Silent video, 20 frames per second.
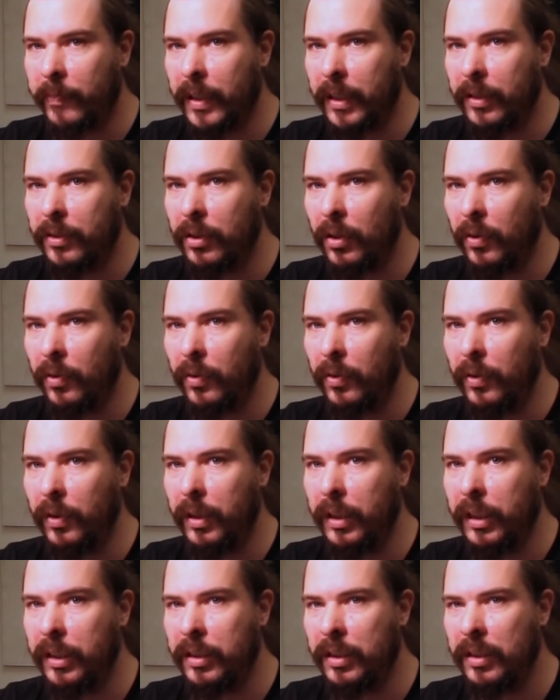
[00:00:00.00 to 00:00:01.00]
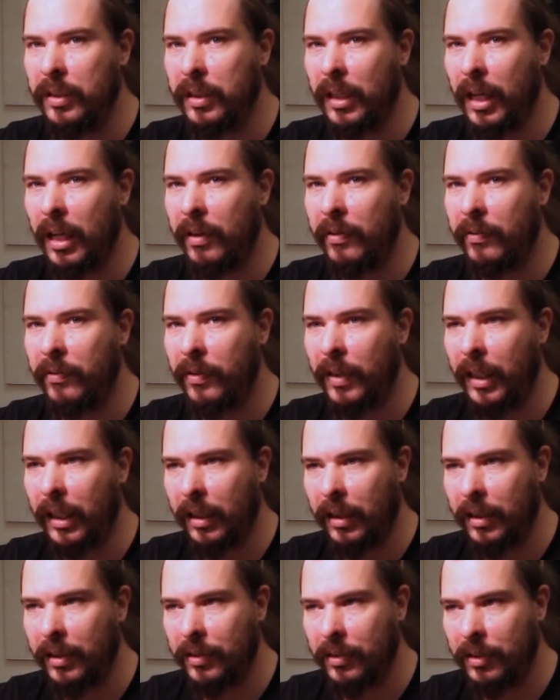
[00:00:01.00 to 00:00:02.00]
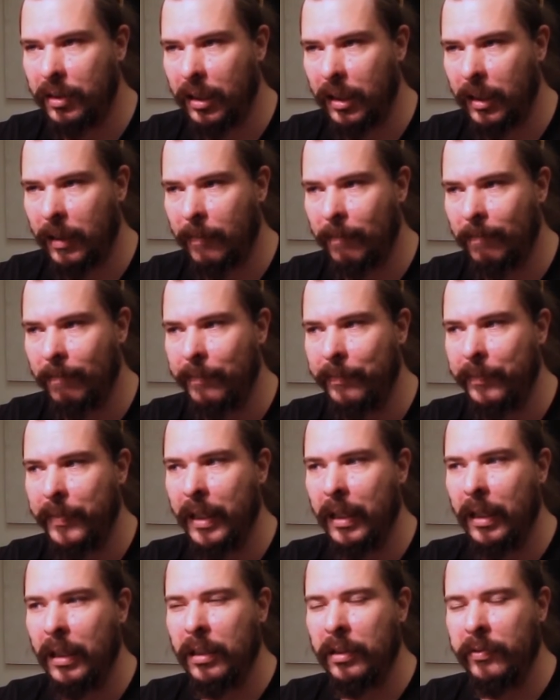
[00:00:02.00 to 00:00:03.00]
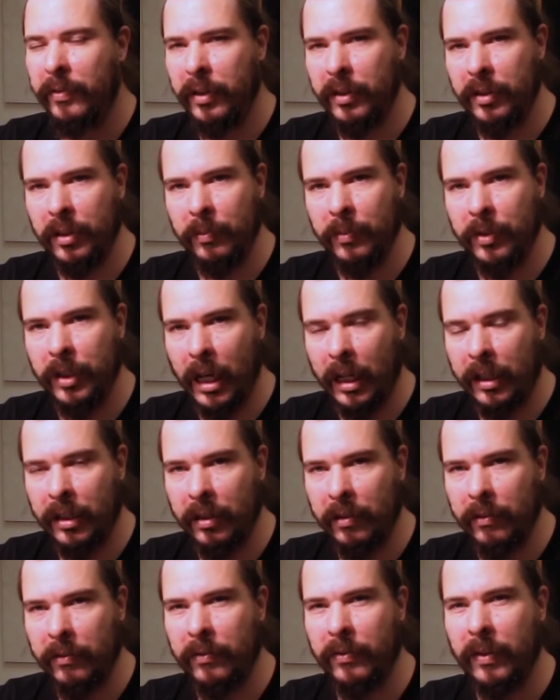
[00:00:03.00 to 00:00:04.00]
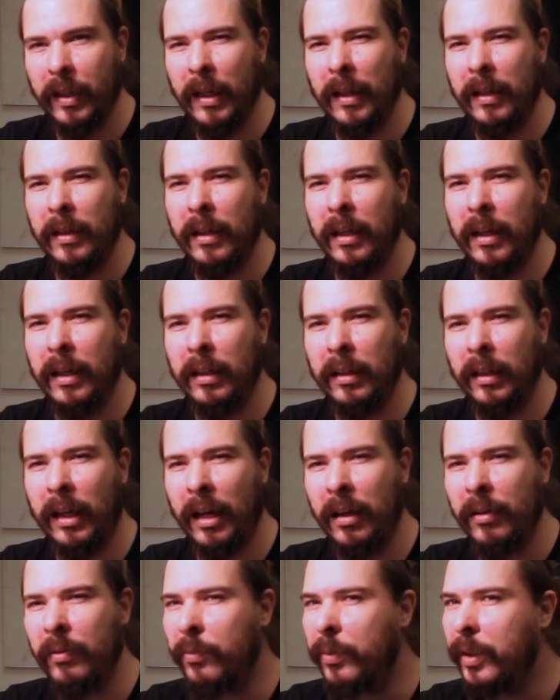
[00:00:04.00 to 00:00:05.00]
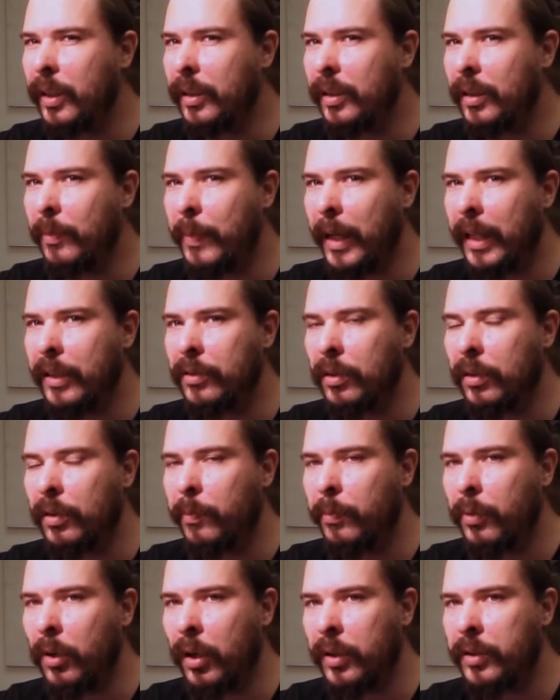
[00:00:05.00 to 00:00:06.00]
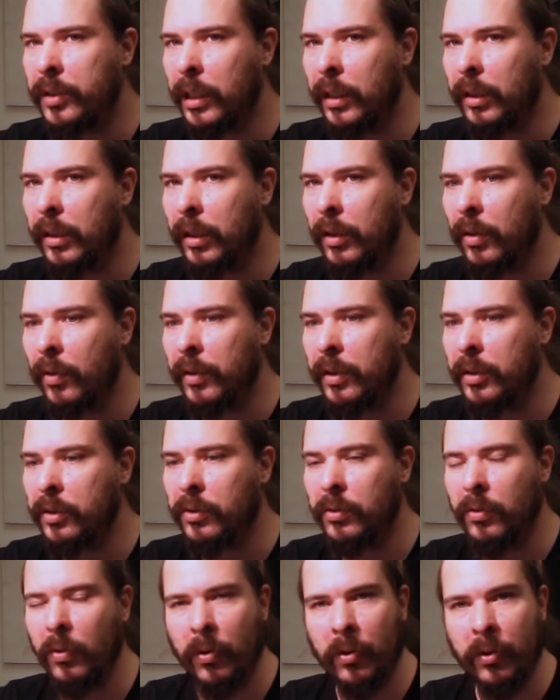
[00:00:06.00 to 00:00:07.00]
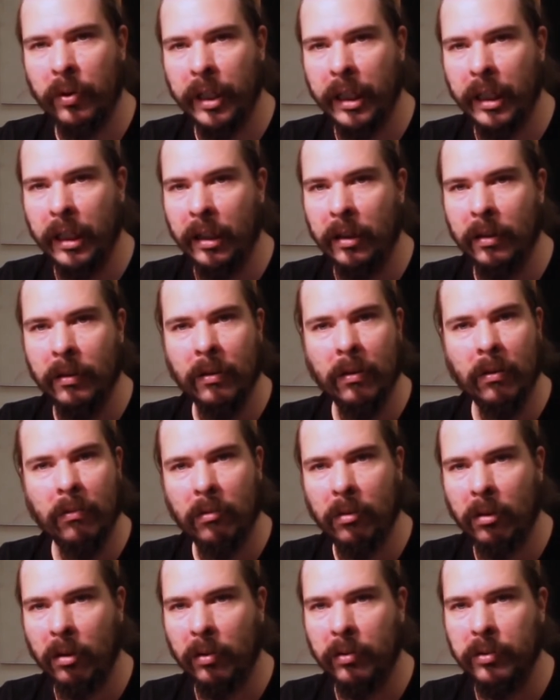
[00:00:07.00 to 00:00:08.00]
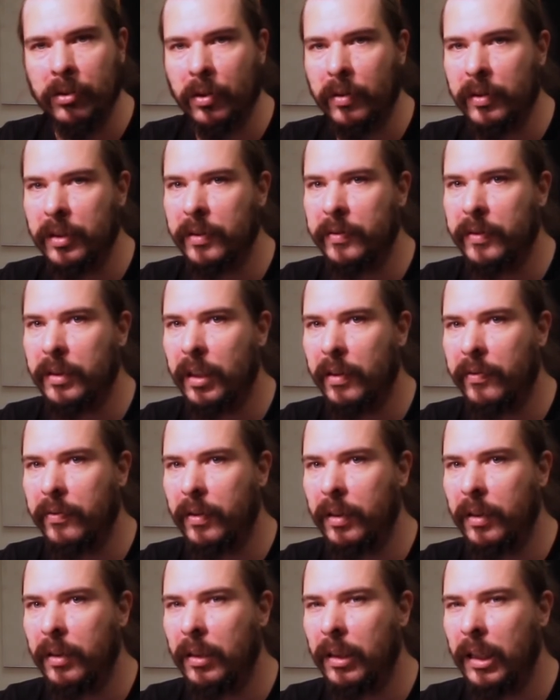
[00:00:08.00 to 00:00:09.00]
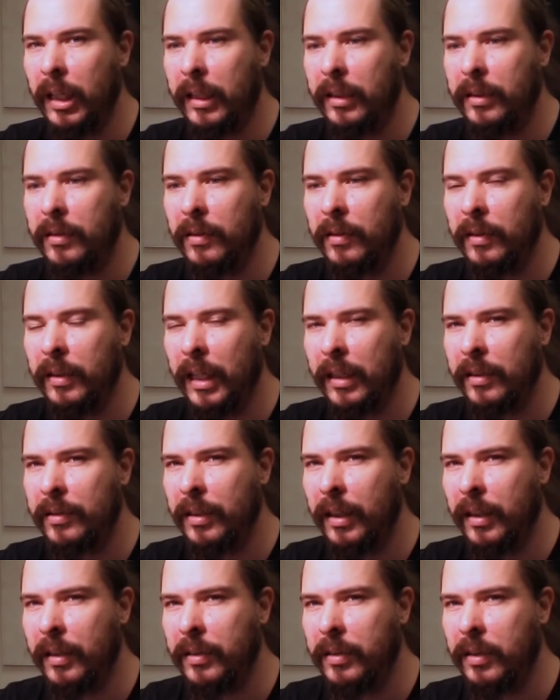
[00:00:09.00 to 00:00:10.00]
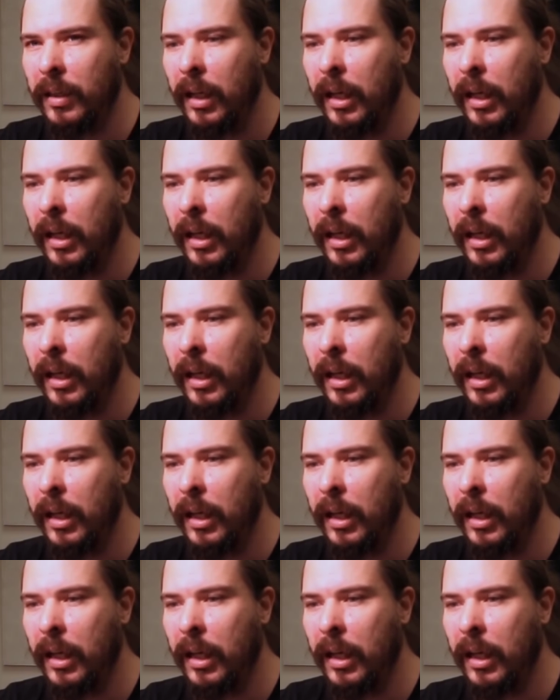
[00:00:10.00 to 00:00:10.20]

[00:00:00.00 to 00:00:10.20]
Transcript: So this is kind of like this very subjective, and kind of really depends on the project and on the story and all sorts of stuff in that sense.